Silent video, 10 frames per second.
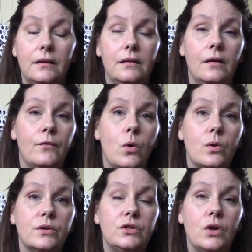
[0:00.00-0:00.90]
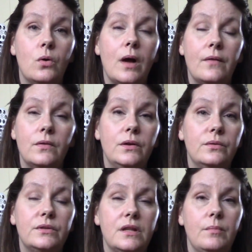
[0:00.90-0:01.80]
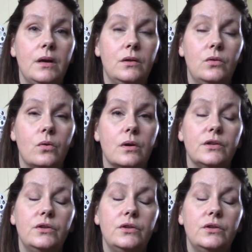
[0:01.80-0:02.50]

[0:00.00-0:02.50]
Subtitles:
of course, don't ever use them indoors.